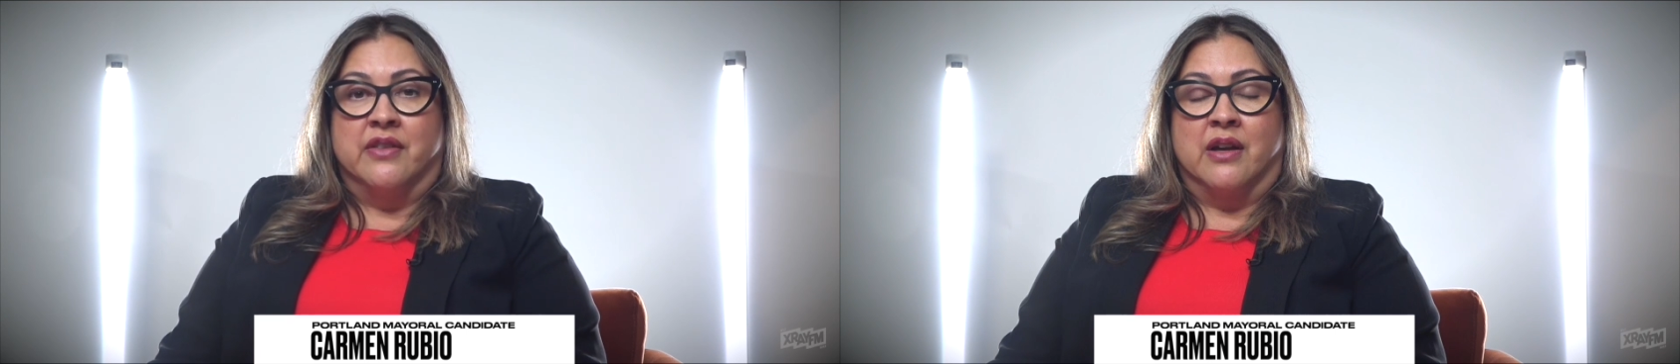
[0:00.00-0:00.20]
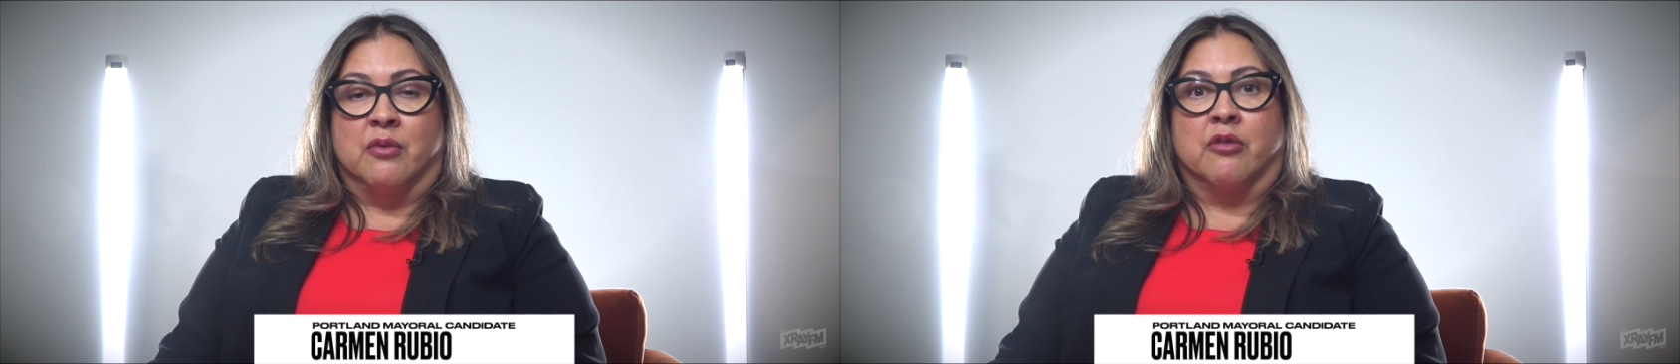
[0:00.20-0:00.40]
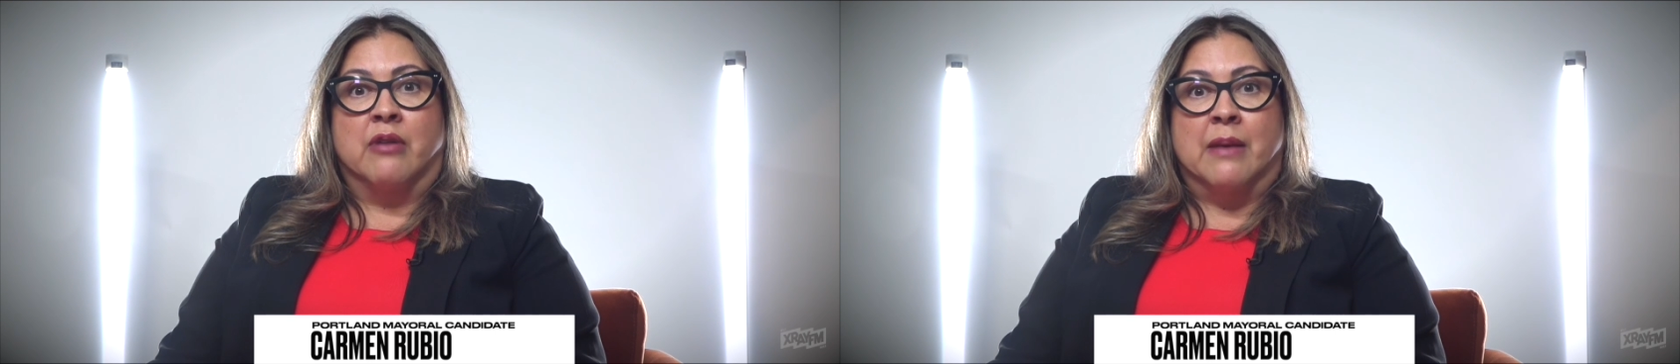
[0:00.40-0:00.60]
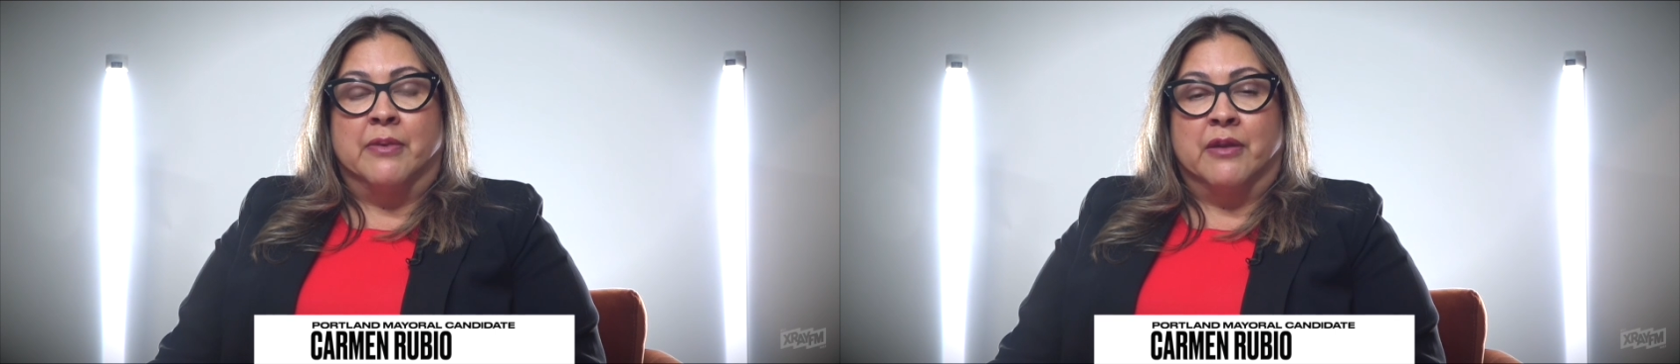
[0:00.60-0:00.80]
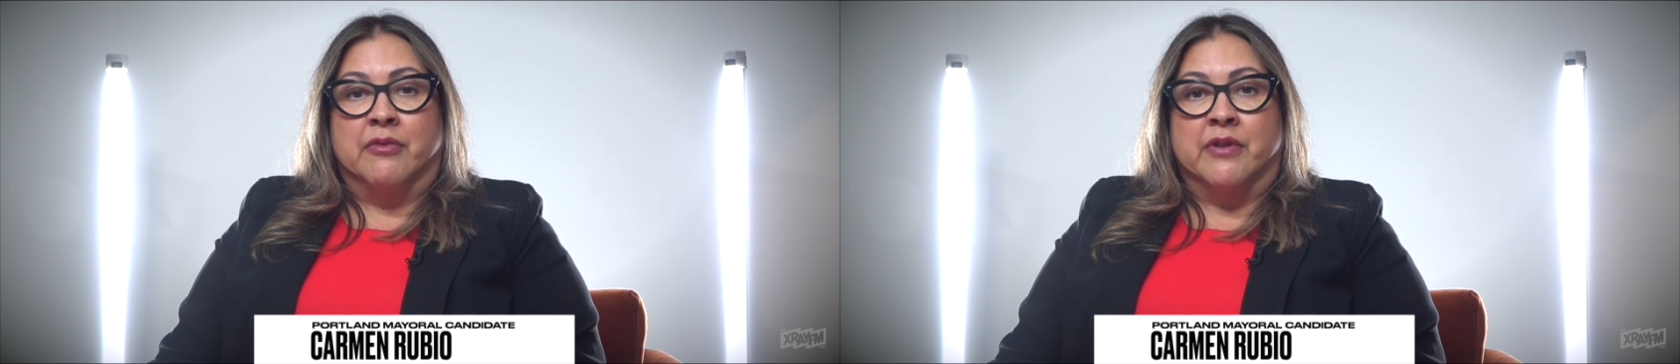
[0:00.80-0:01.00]
that we're
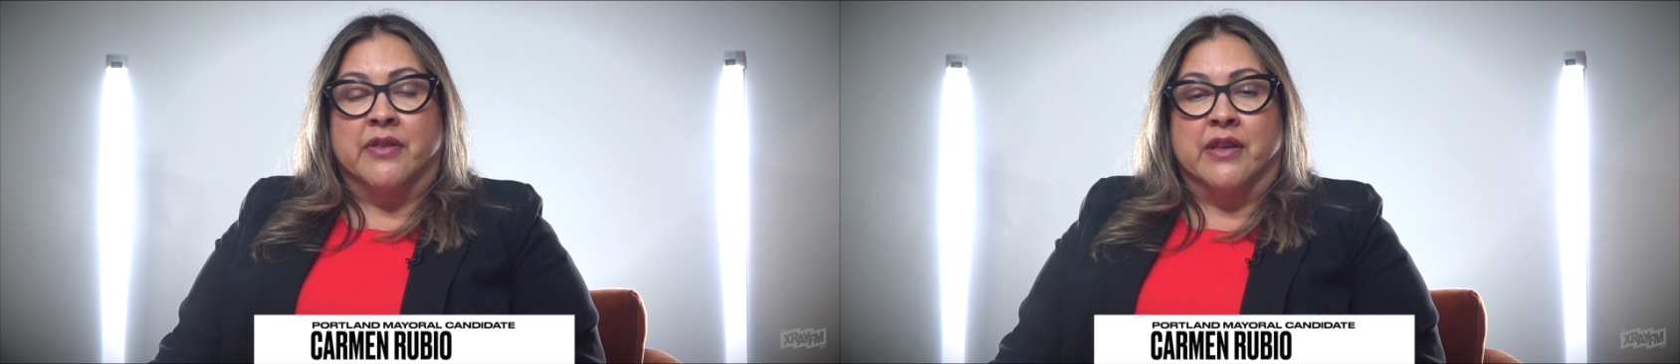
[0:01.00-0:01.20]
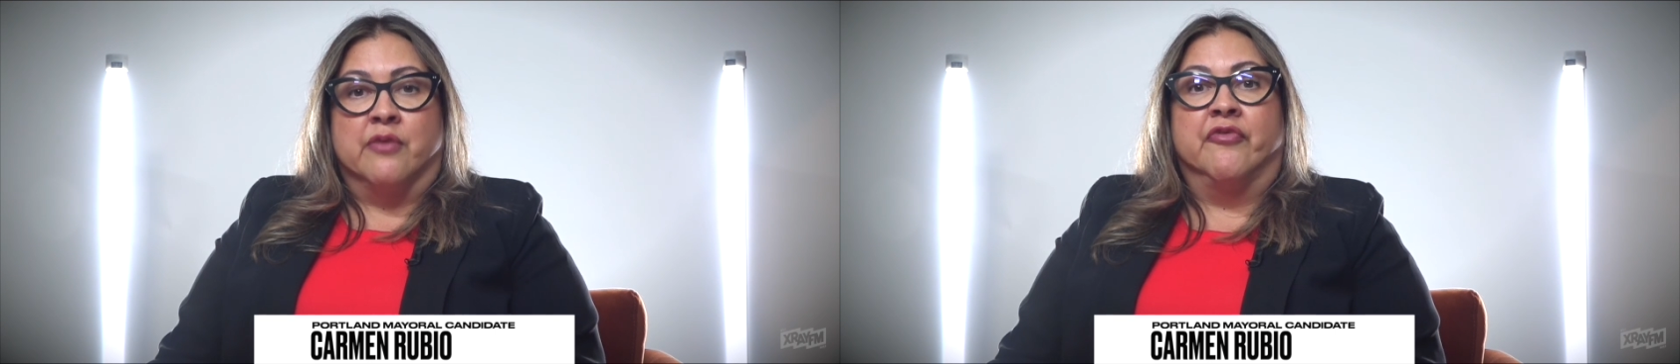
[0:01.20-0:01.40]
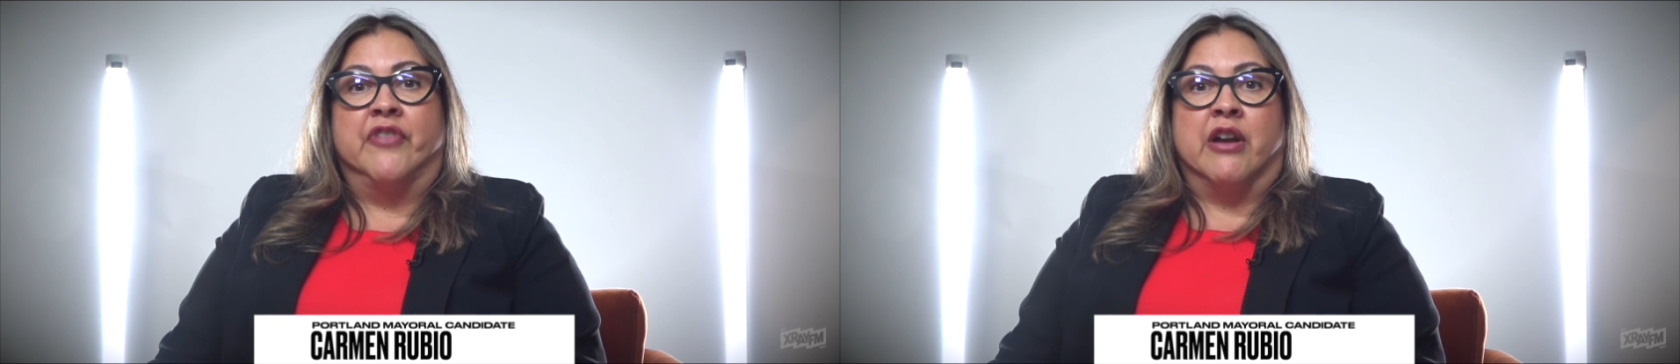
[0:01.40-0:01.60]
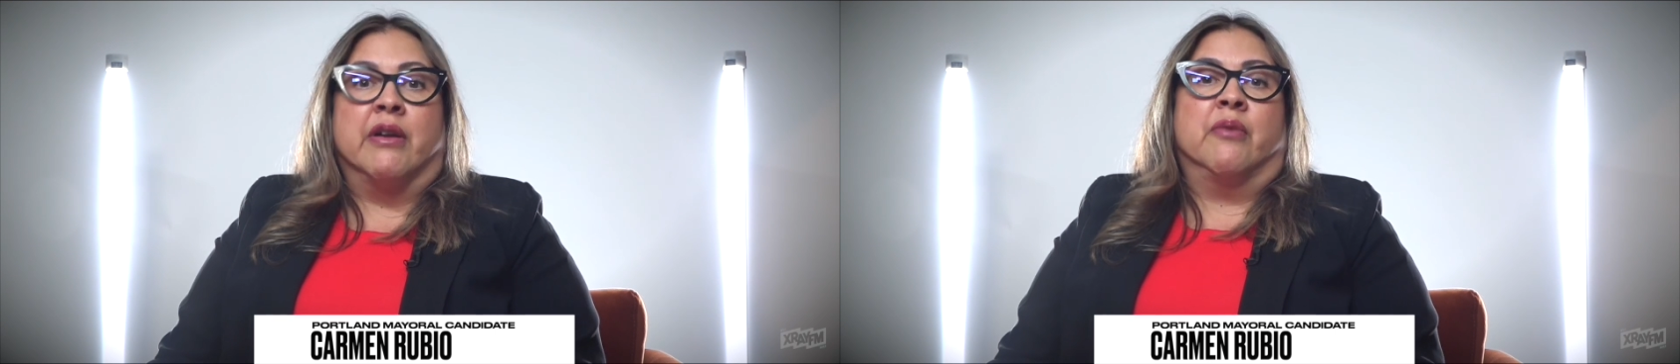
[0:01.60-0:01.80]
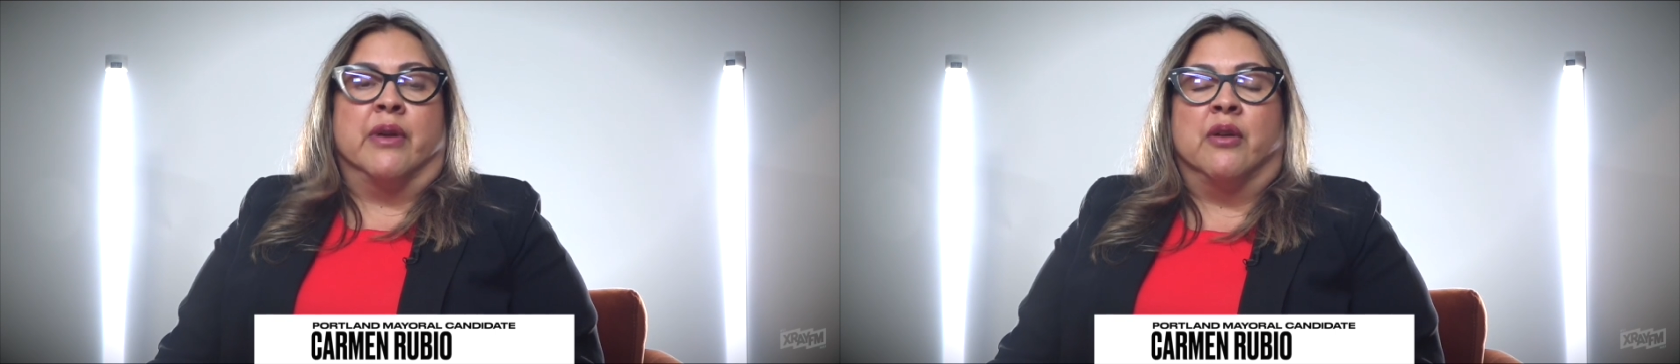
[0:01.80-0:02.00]
grappling with in
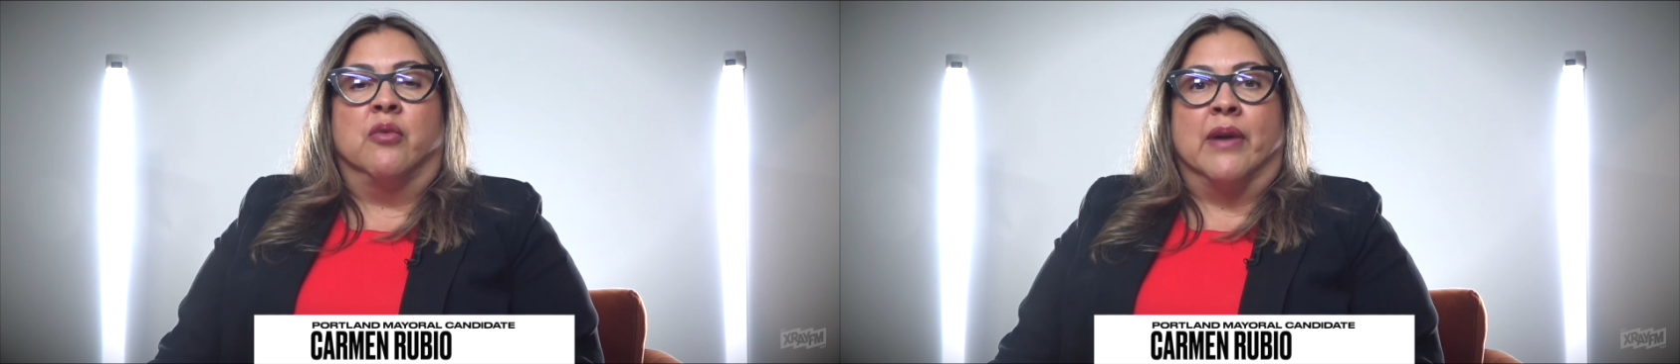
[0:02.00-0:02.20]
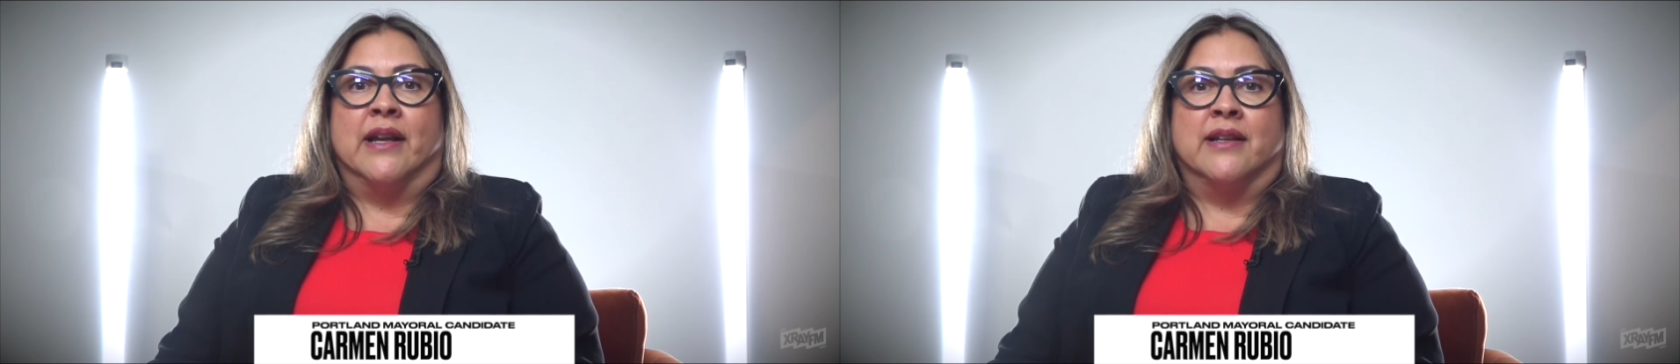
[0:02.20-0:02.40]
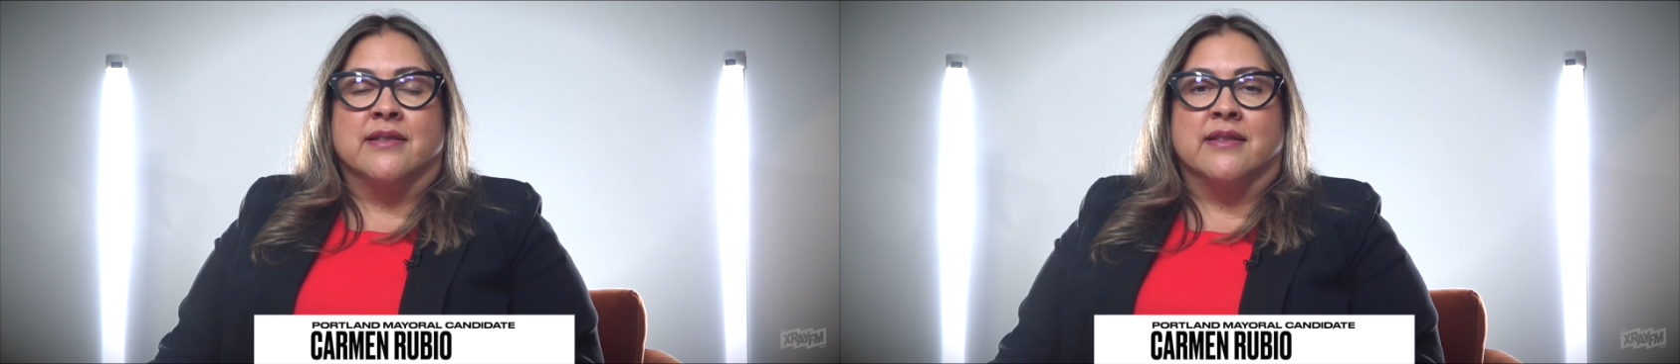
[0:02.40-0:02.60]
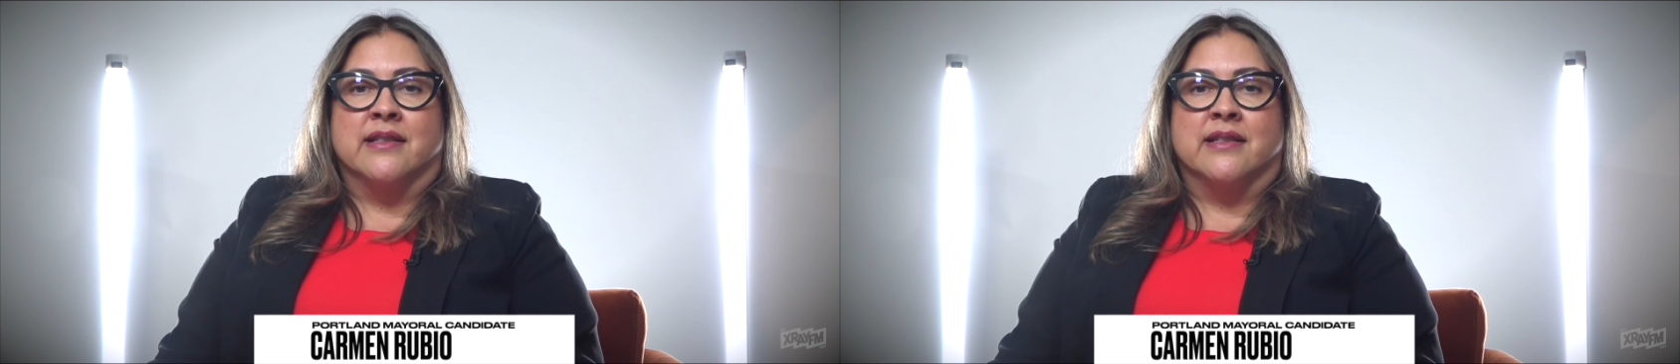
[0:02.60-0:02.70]
very real ways.